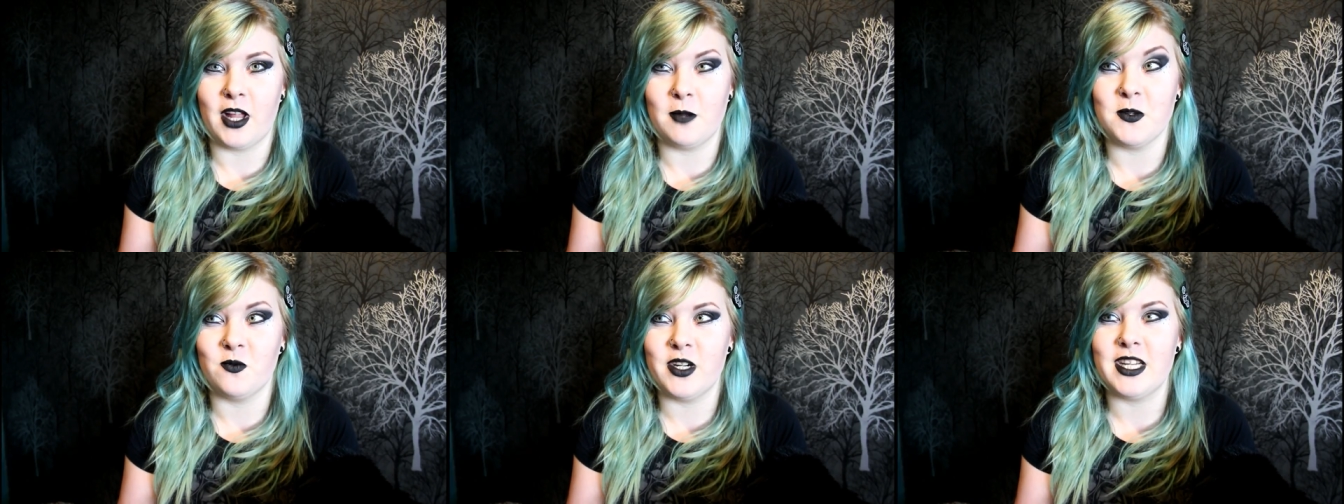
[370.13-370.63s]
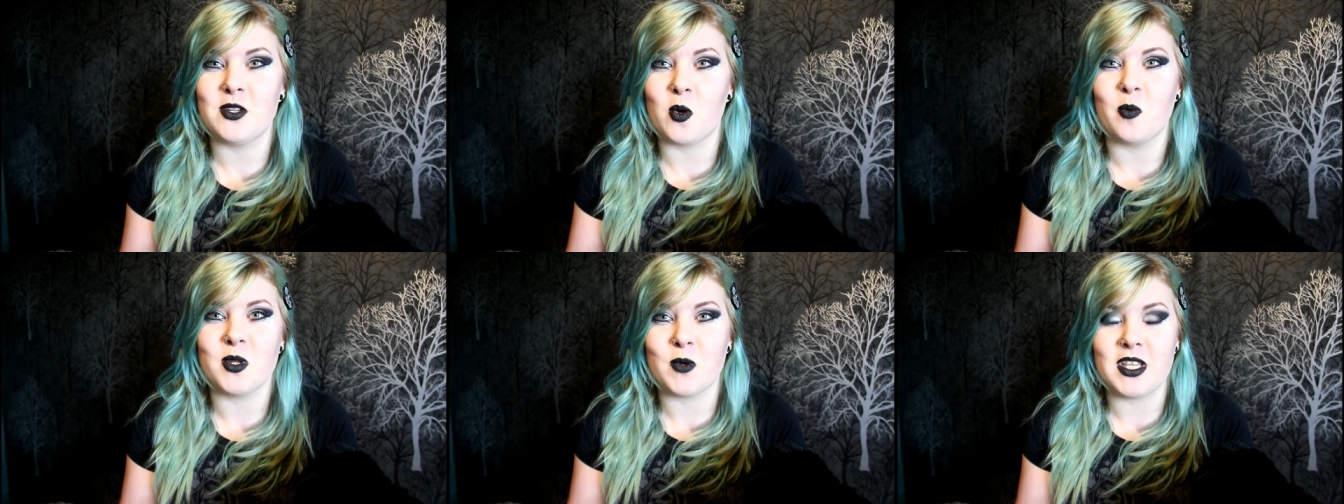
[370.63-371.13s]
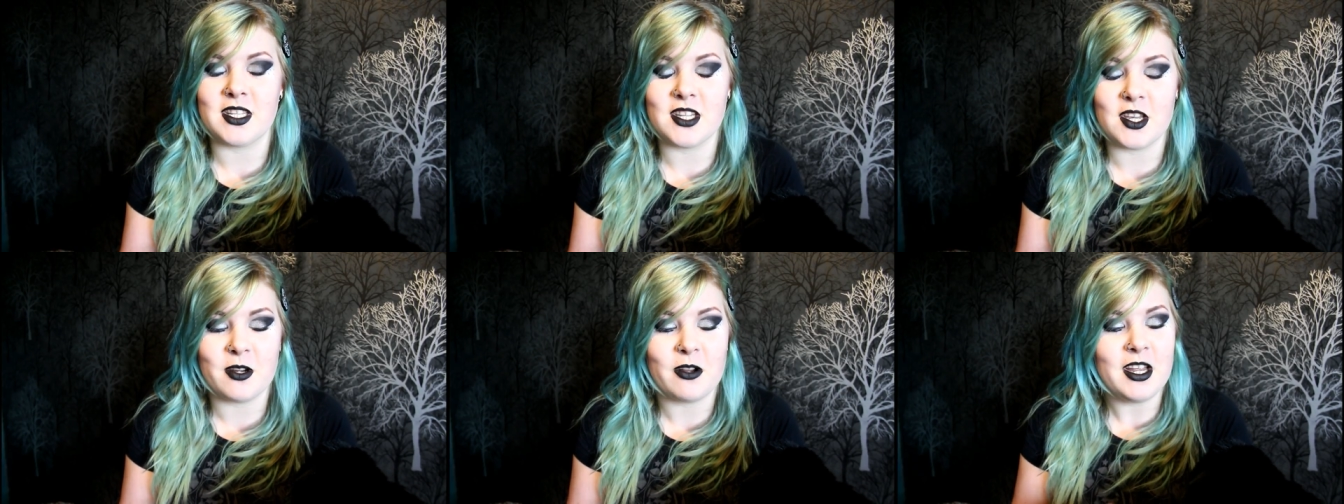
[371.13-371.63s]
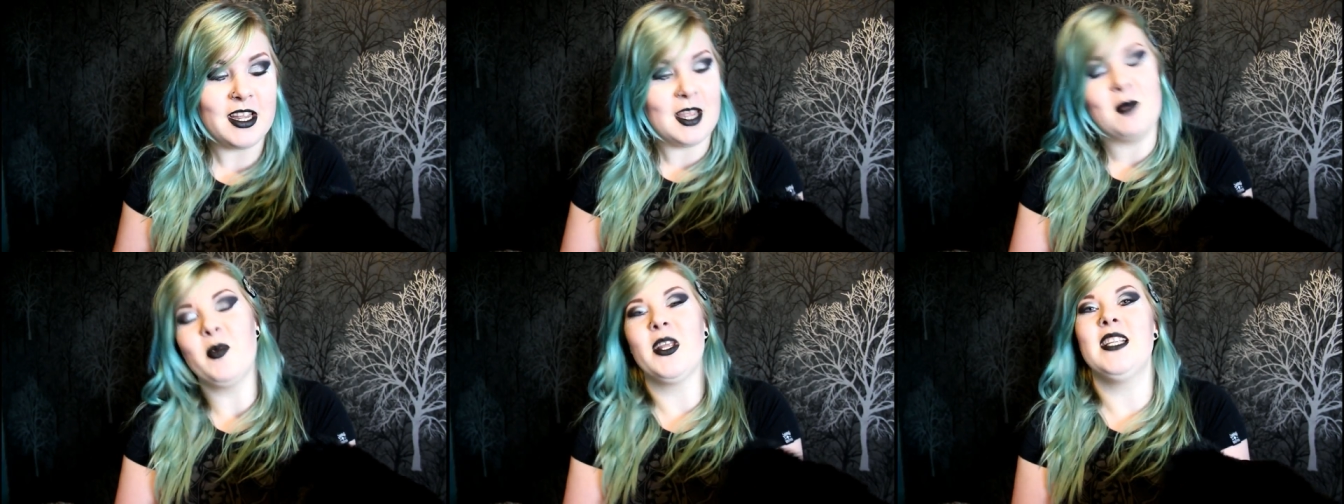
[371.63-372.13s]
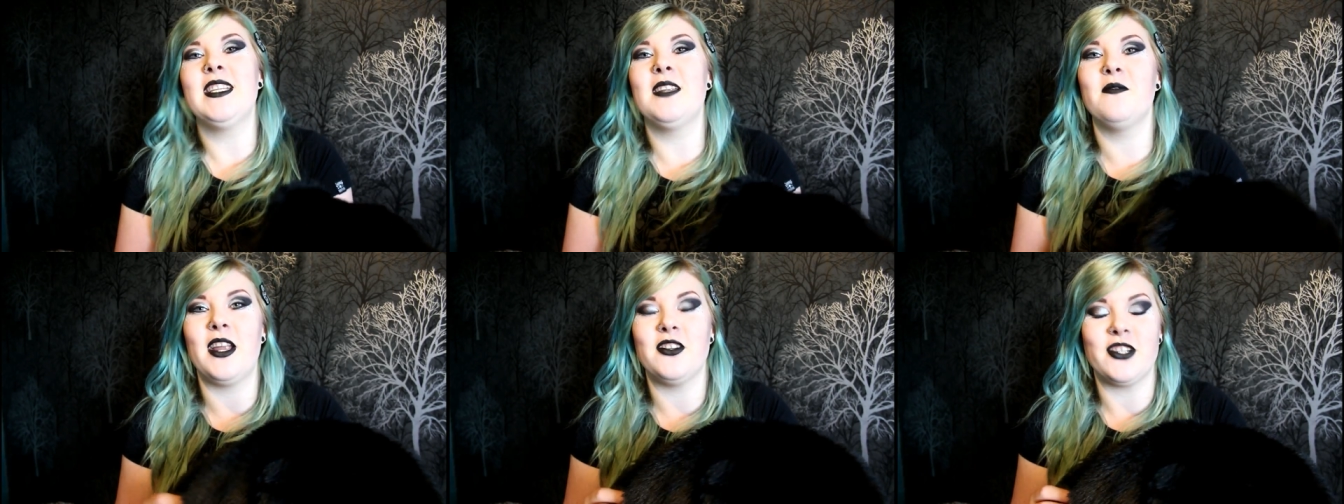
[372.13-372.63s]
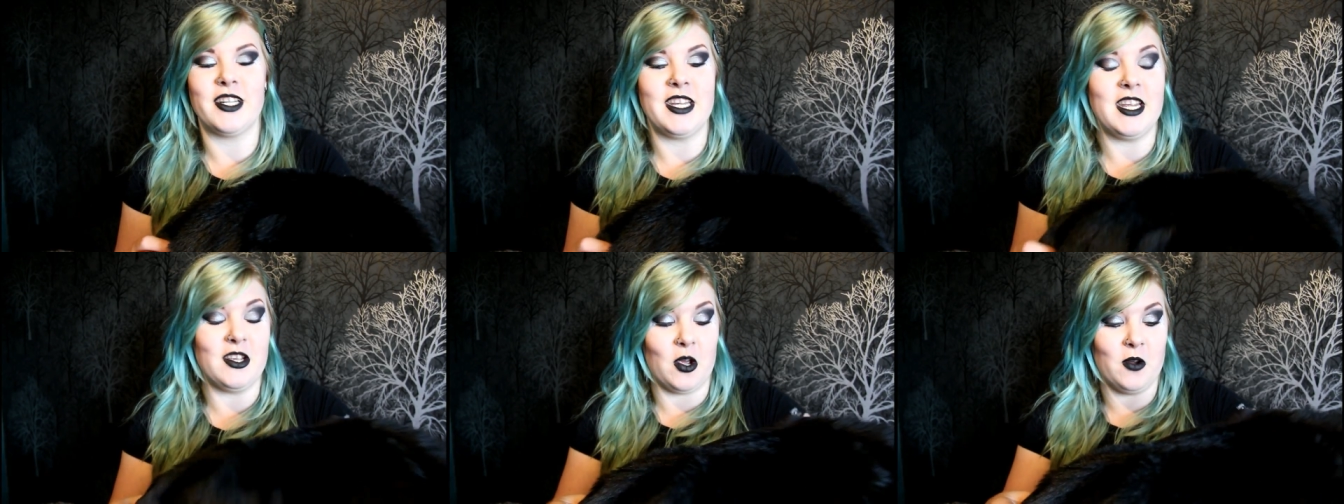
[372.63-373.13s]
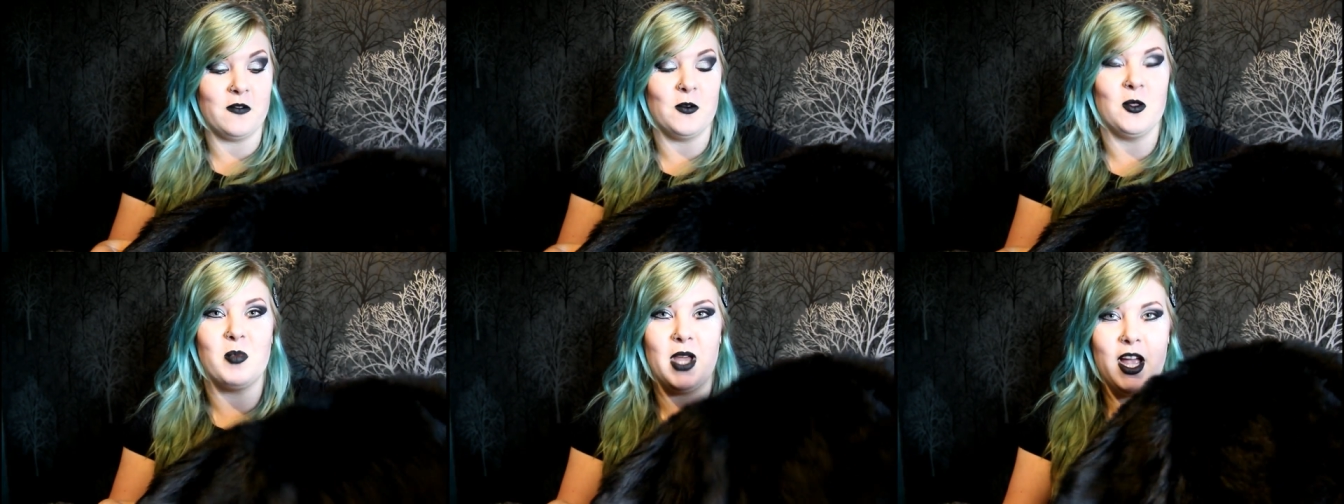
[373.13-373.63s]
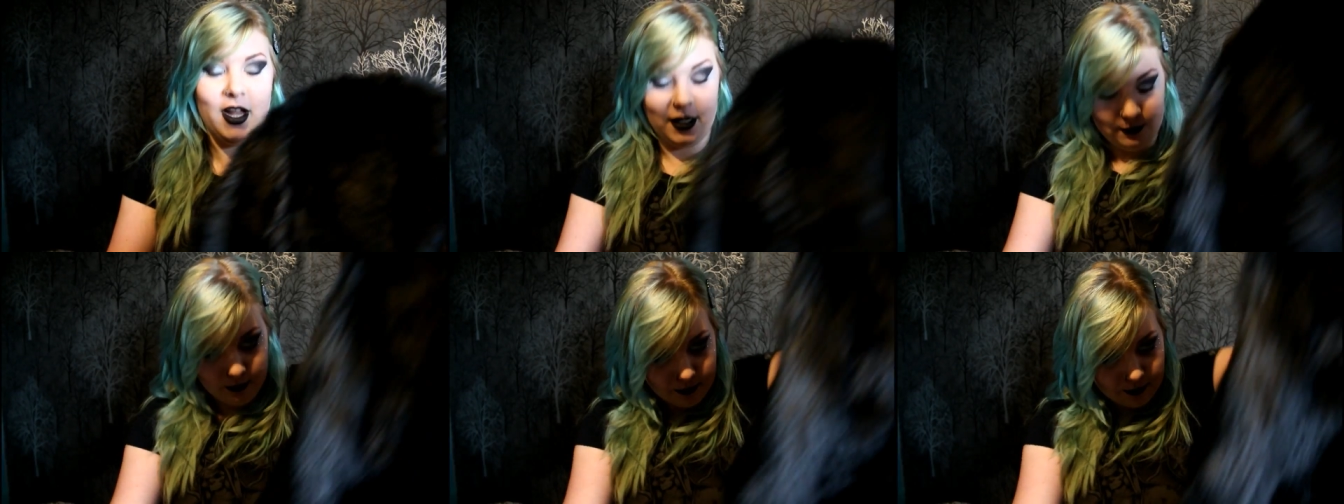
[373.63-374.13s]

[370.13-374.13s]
I was really torn between the two, but I did eventually go for the black.